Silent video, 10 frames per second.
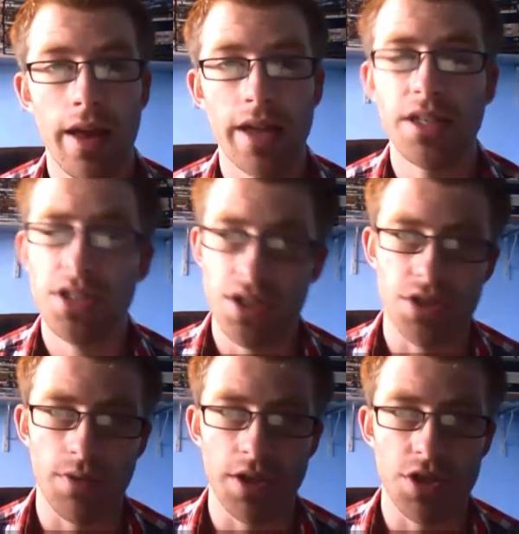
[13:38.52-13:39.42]
it is
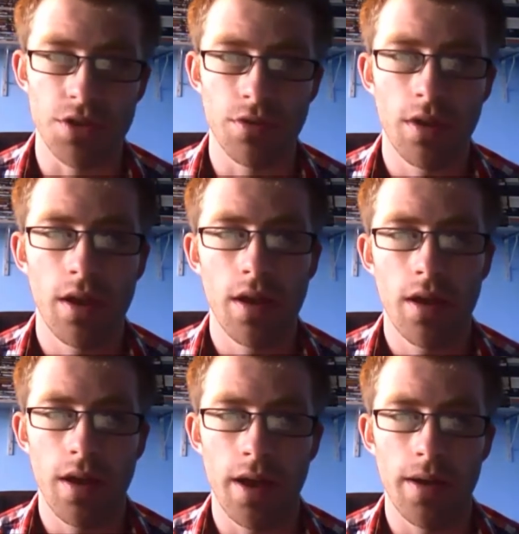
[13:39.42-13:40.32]
situational,
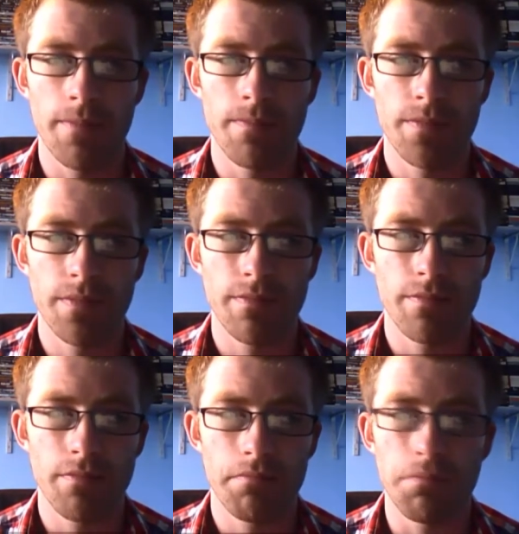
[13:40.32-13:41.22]
um,
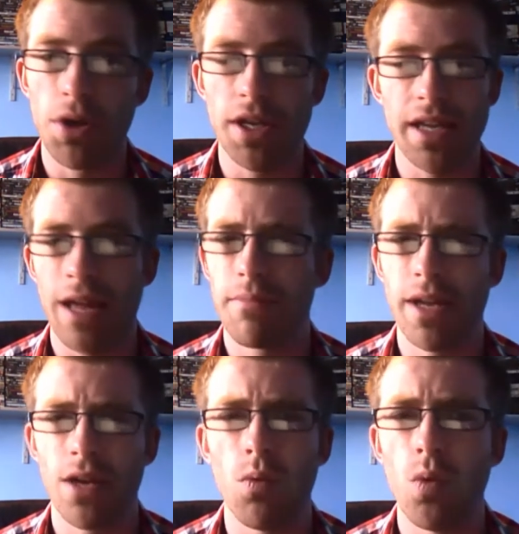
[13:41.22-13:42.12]
but it can
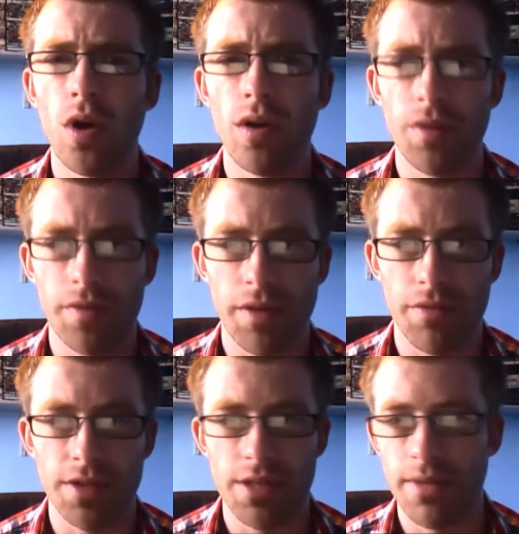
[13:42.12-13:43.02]
make a world of
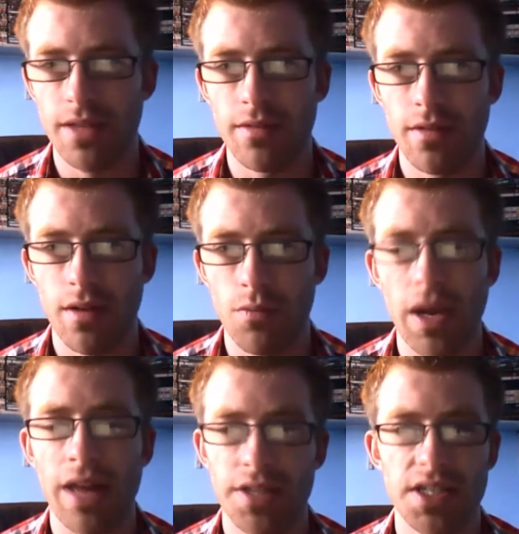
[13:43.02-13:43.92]
difference. I mean,
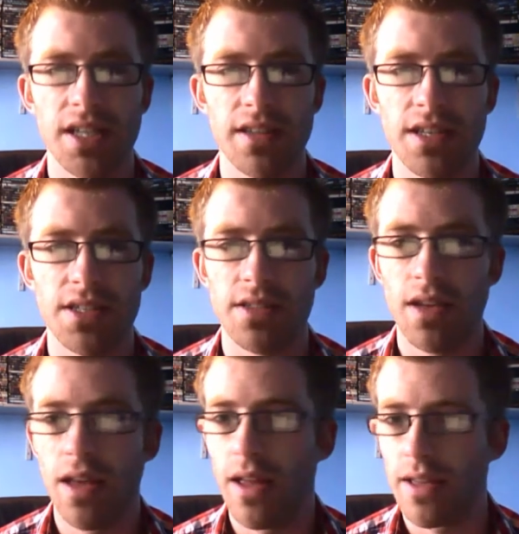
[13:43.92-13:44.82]
we have seen this
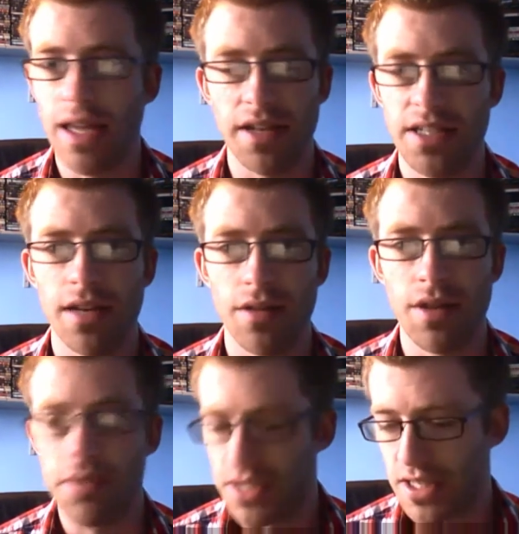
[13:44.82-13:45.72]
get us out of
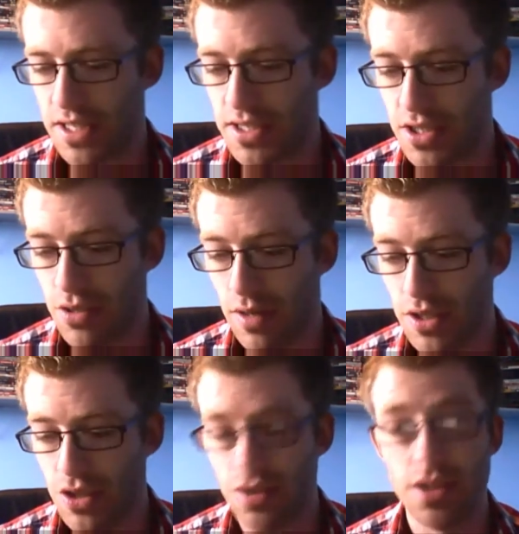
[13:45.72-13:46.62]
very sticky
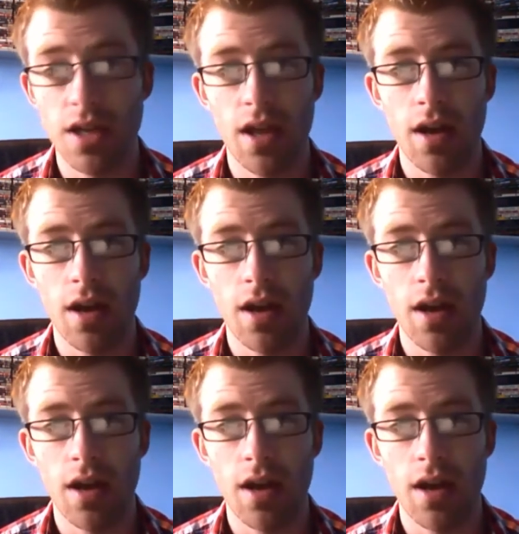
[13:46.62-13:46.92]
situations.